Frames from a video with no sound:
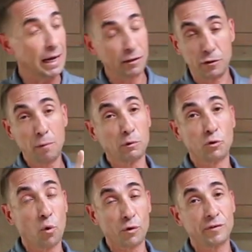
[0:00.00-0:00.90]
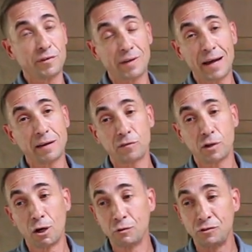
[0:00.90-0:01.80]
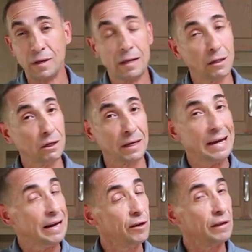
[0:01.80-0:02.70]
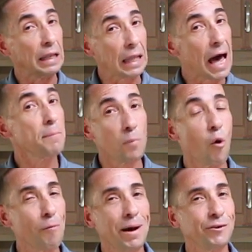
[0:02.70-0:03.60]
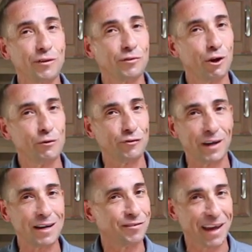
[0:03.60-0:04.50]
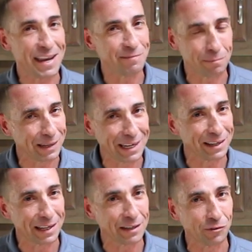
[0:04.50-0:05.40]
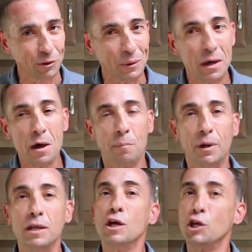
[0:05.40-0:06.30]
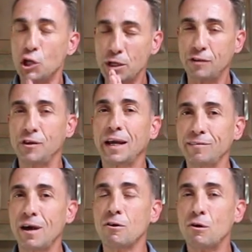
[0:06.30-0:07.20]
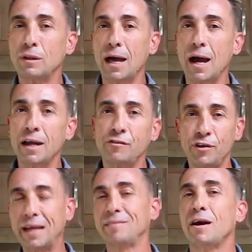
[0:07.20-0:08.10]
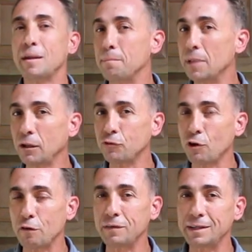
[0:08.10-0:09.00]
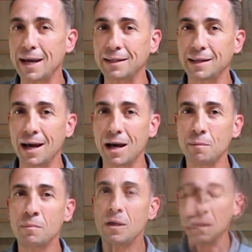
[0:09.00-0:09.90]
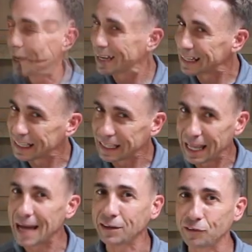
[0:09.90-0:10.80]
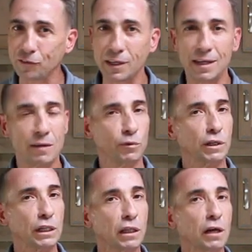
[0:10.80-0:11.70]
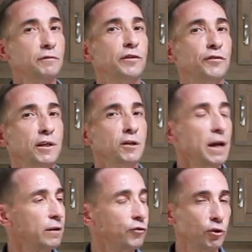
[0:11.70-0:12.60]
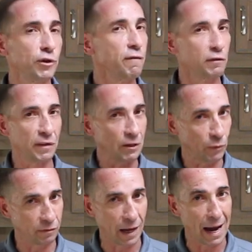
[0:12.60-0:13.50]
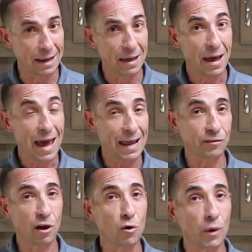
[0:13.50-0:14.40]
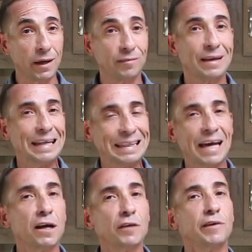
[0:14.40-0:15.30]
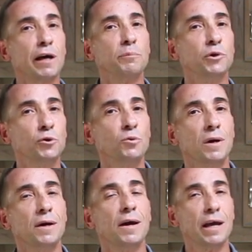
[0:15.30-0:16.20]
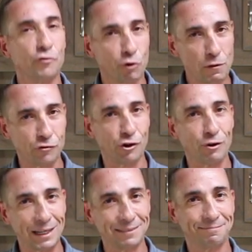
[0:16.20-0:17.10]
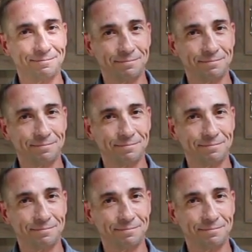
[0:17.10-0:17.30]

You got double doors inside of this coach. Look, there's a lot more about this coach that I just can't even begin to get to, but you need to check us out online. Check us out at millersrv.com. We've got a lot to see and would love to see you and show you everything that we've got. And as always, let us help you enjoy the journey.